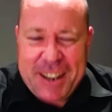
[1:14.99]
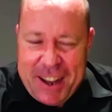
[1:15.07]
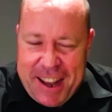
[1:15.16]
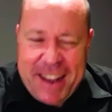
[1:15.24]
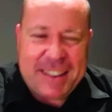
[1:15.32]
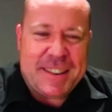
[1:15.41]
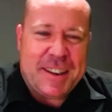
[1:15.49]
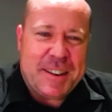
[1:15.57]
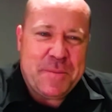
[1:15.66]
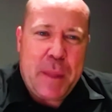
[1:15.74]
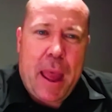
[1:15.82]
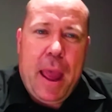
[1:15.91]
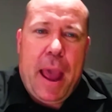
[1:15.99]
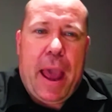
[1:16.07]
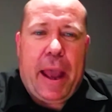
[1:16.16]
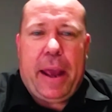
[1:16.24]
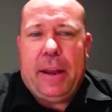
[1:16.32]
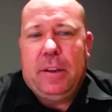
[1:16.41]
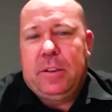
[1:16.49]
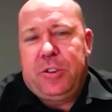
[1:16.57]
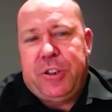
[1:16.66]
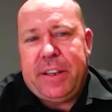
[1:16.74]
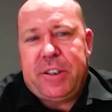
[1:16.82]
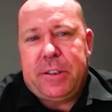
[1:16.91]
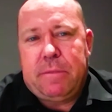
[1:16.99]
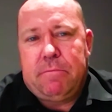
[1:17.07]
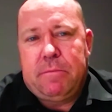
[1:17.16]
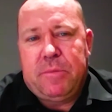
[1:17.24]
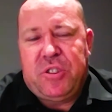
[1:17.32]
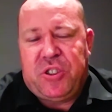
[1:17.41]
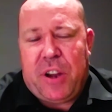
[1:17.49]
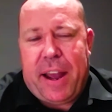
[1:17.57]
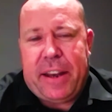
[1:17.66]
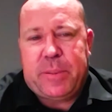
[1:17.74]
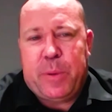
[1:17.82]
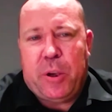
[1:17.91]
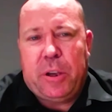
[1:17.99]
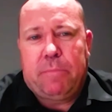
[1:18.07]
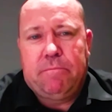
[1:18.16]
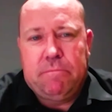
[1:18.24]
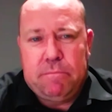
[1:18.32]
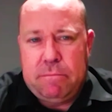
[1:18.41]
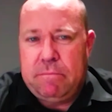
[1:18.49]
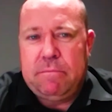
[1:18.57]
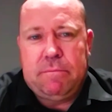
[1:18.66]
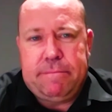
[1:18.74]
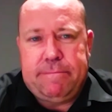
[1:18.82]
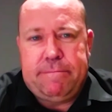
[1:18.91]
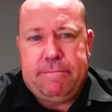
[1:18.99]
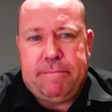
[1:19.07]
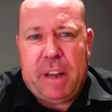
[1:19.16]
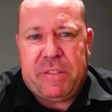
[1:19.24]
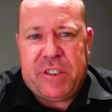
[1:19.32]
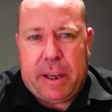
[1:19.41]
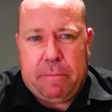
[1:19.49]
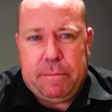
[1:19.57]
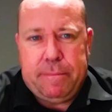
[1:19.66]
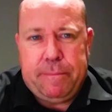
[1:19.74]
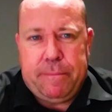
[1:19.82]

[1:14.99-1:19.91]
Excellent. And Jason, it's Johannesburg. Enough said.